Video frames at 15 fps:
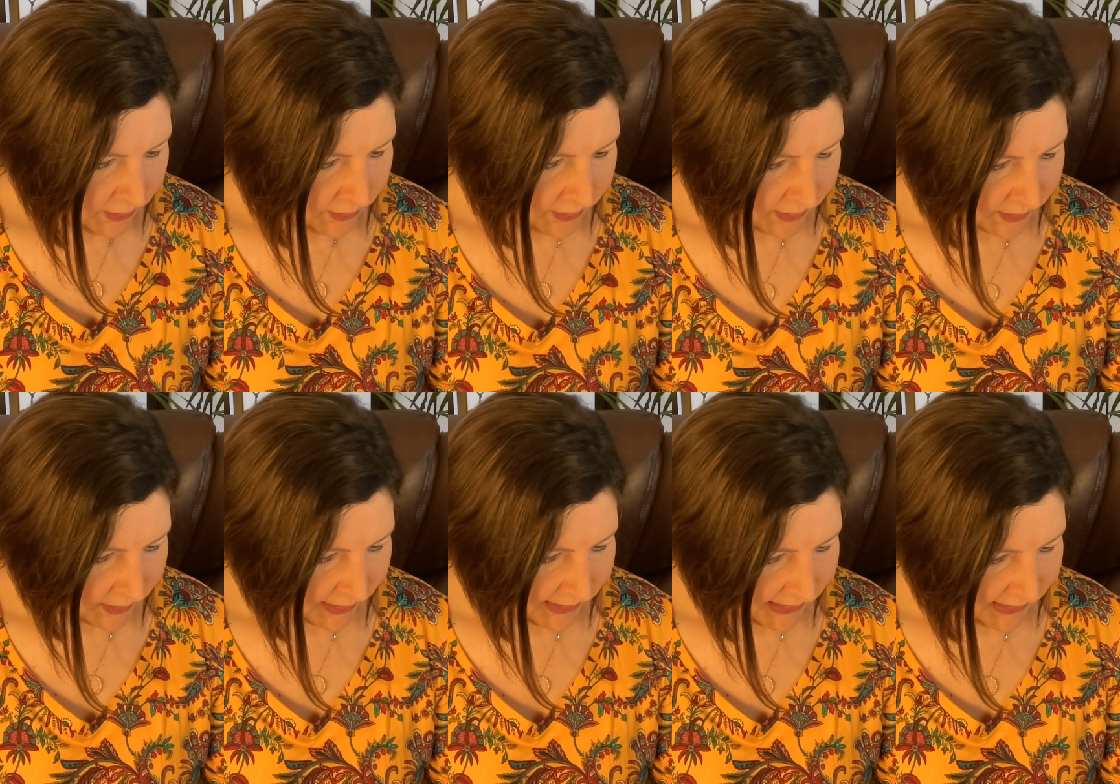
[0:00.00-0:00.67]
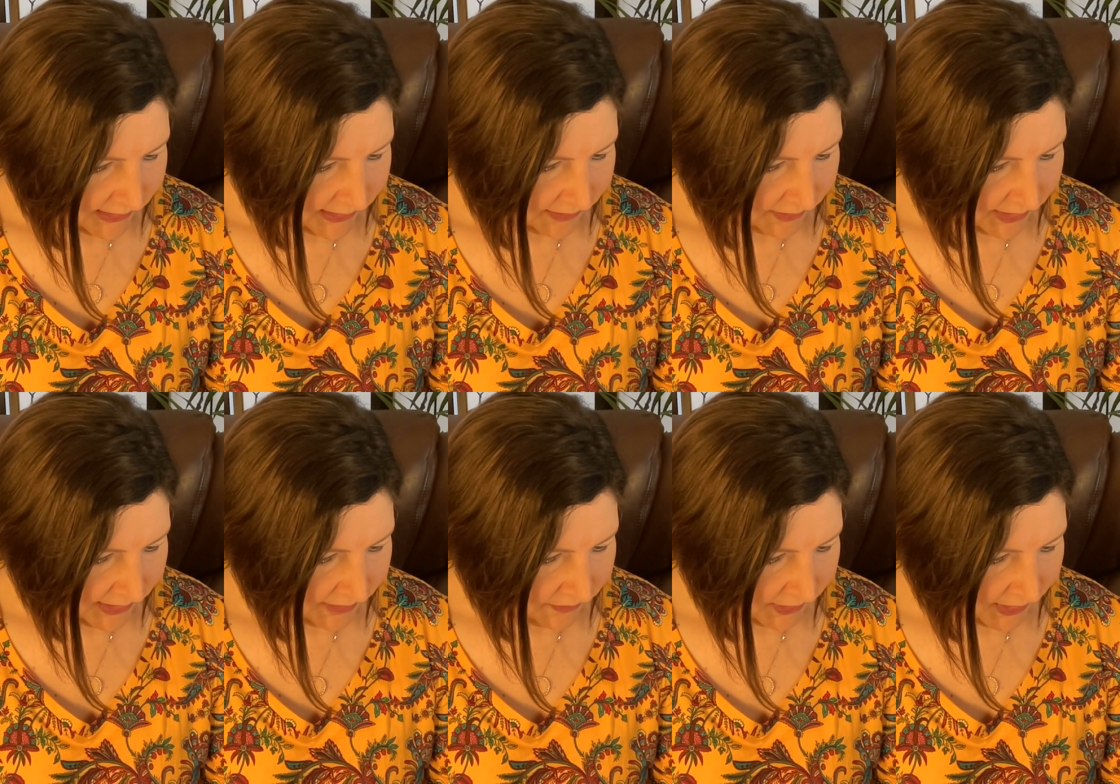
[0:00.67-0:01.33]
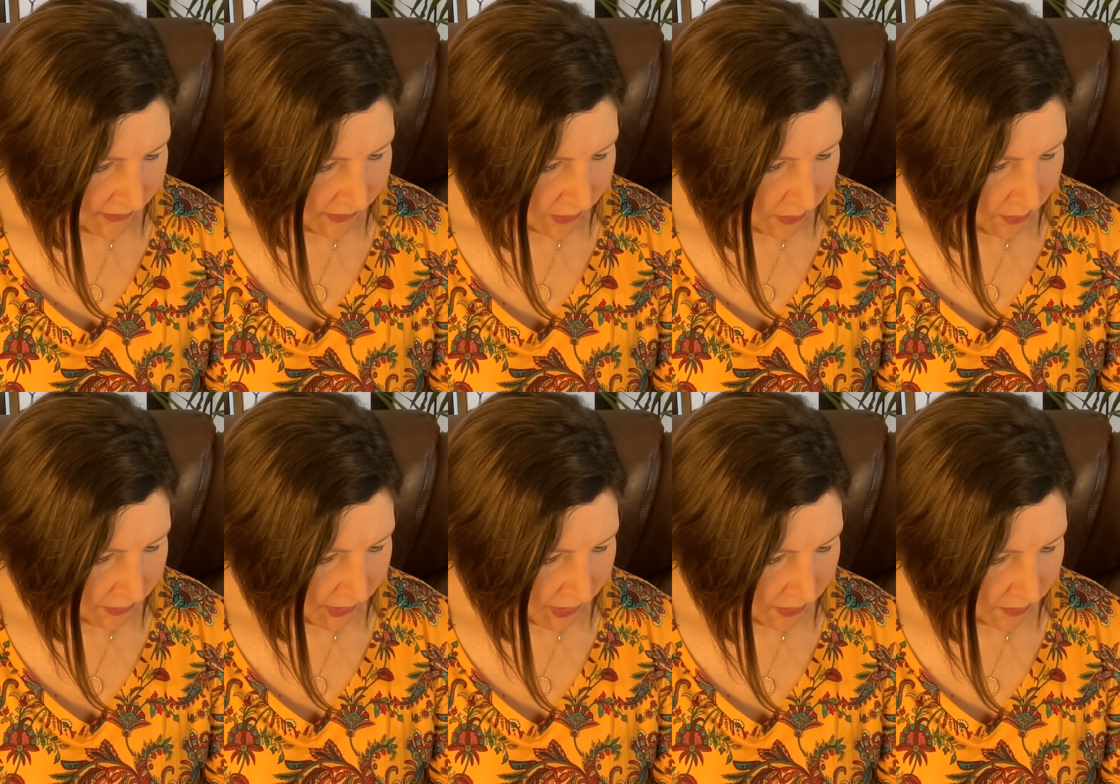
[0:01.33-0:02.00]
She's like, even on the
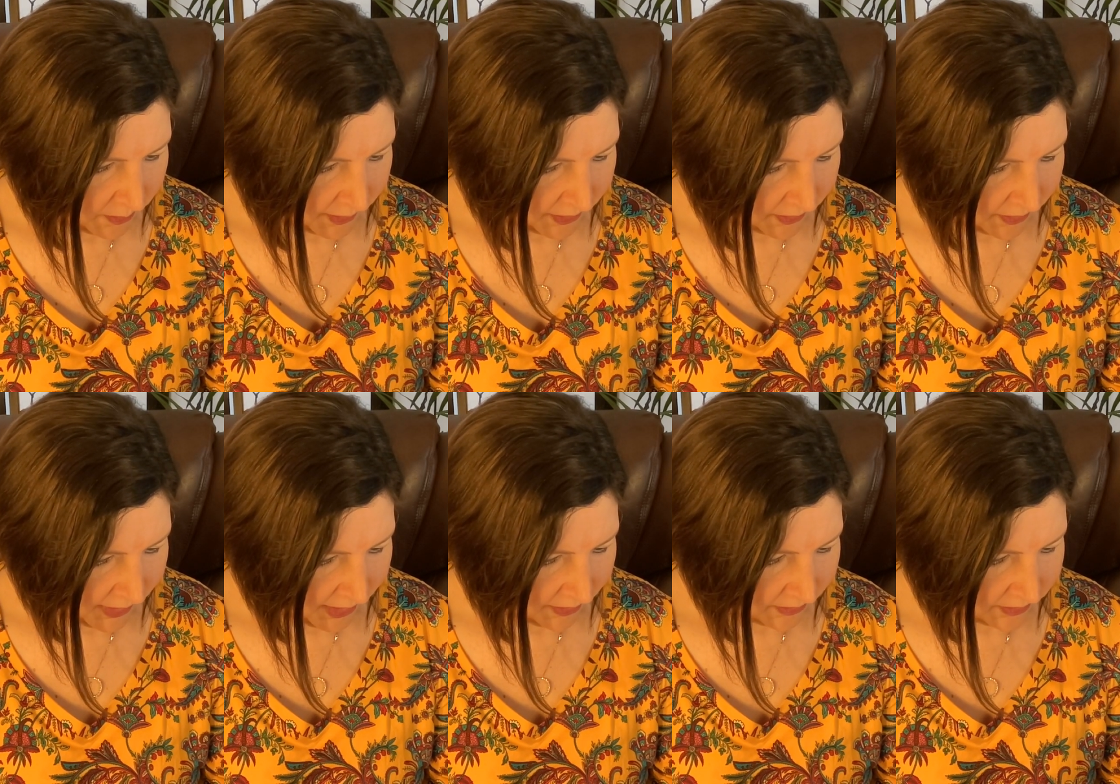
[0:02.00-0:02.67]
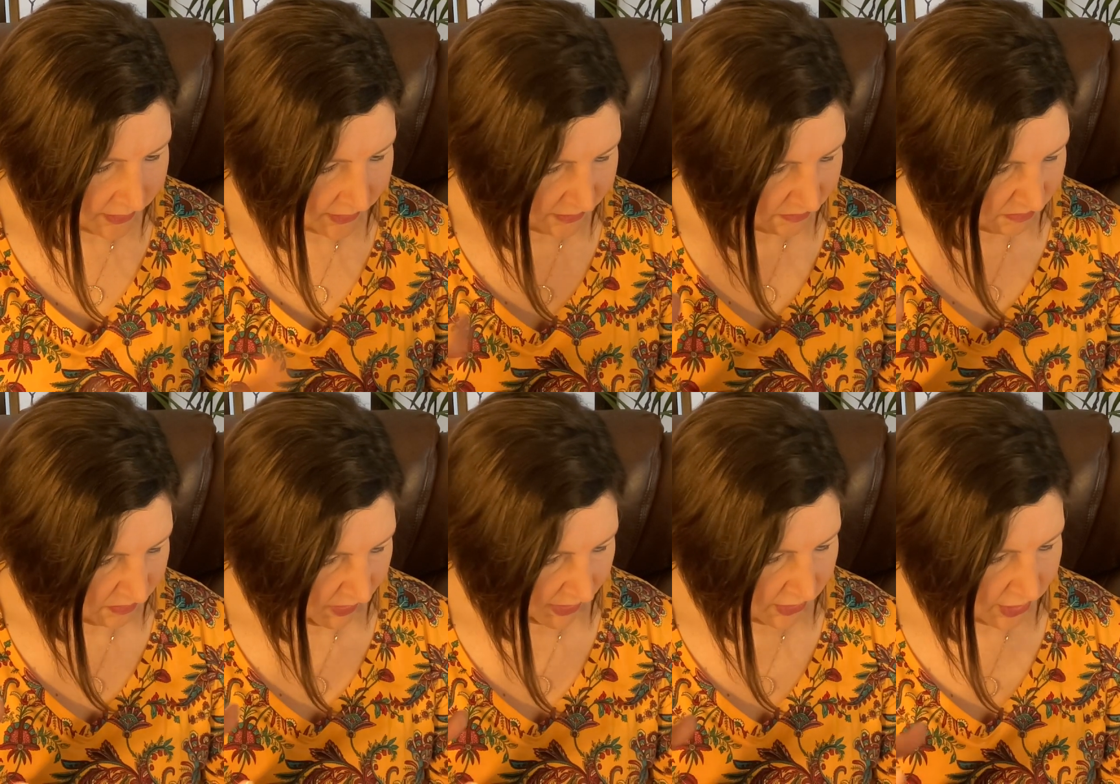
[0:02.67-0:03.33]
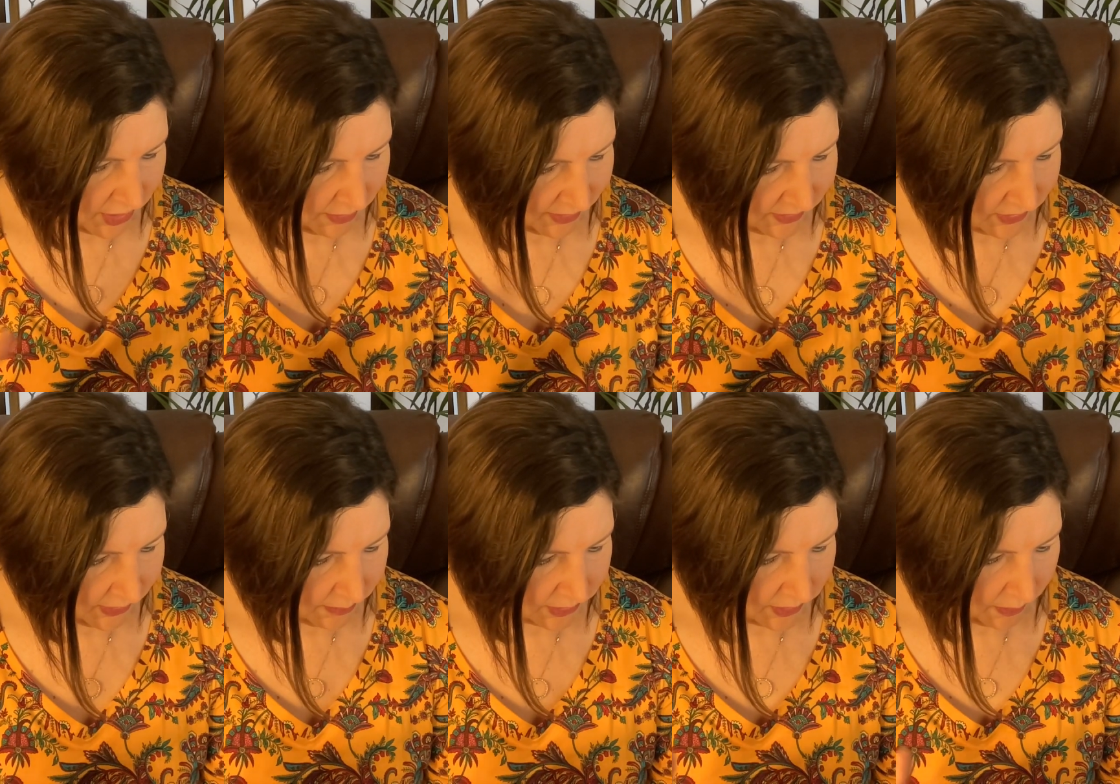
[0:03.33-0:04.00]
cold, hard winter ground, like she would
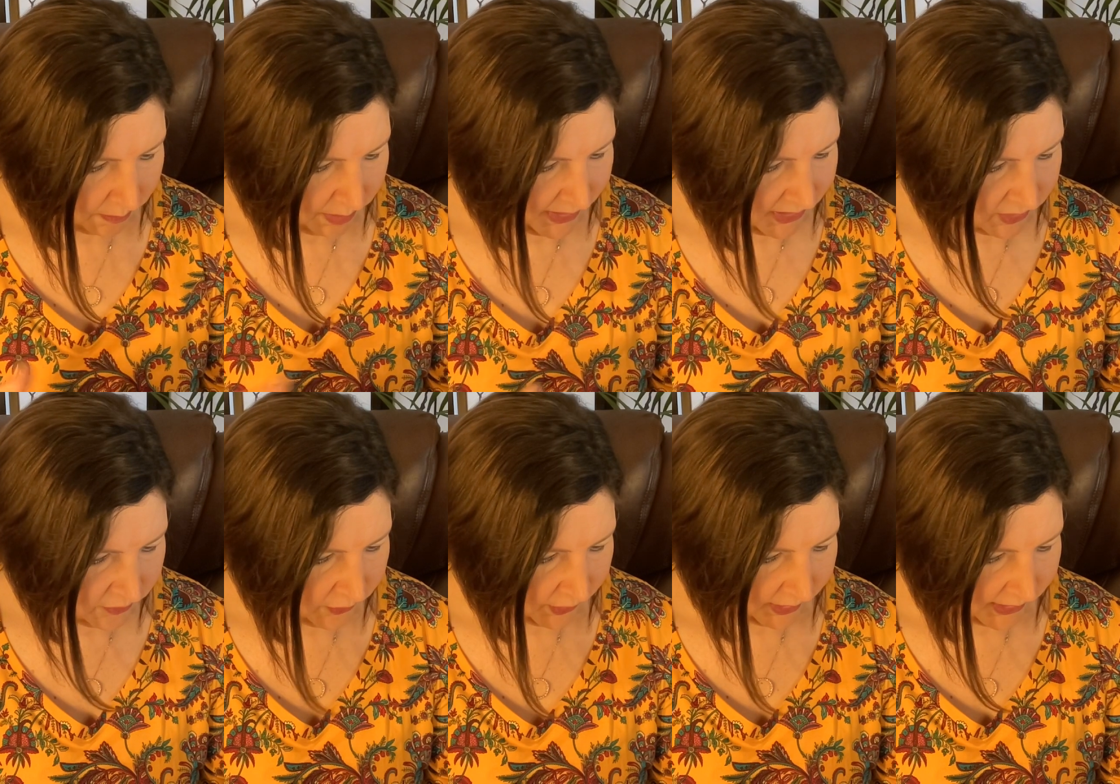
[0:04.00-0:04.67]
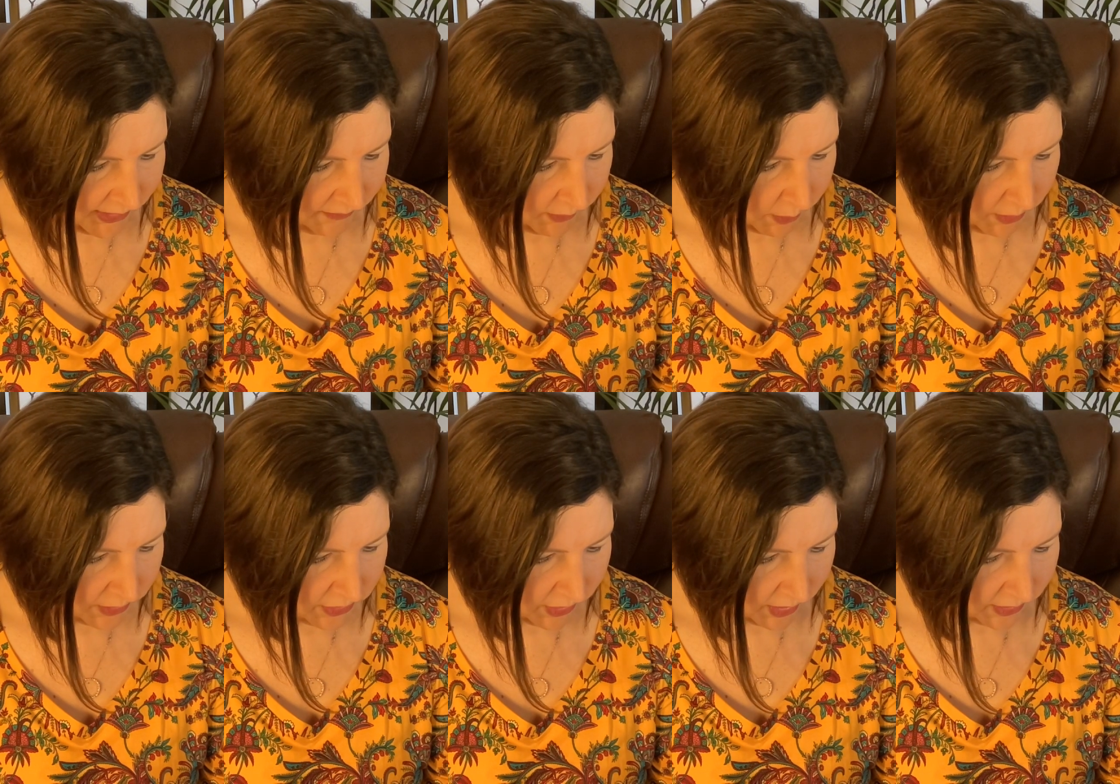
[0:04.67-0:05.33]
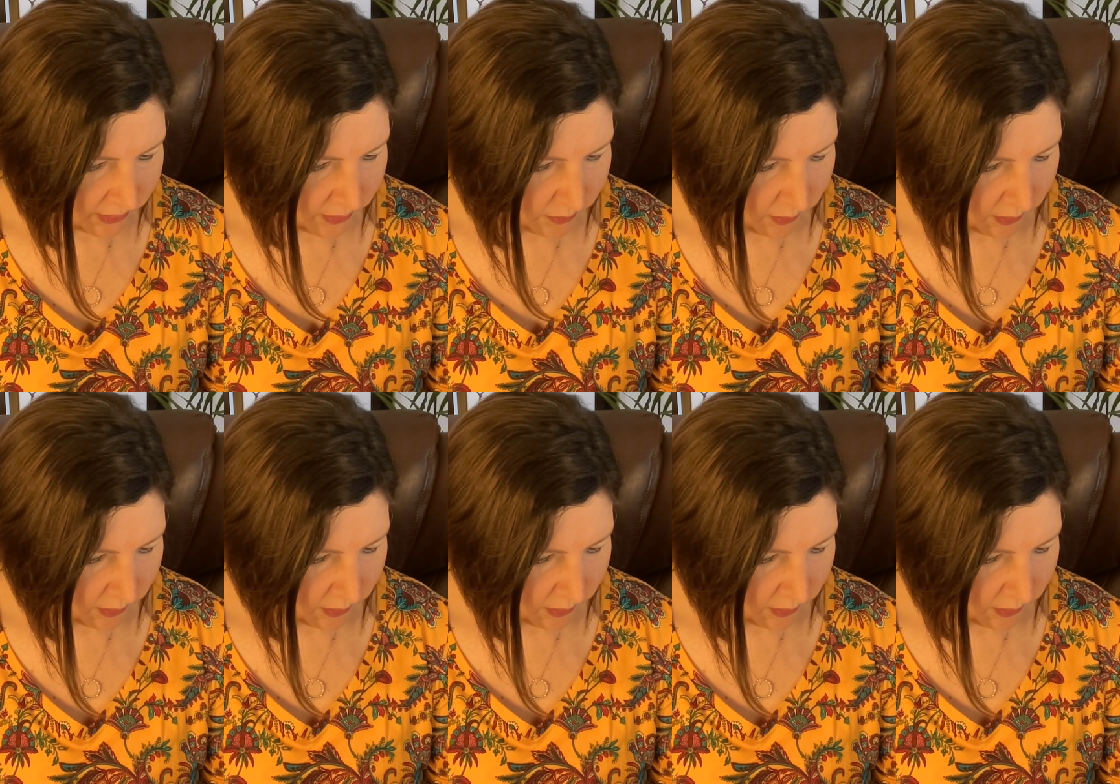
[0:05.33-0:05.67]
sleep so peacefully even with dogs and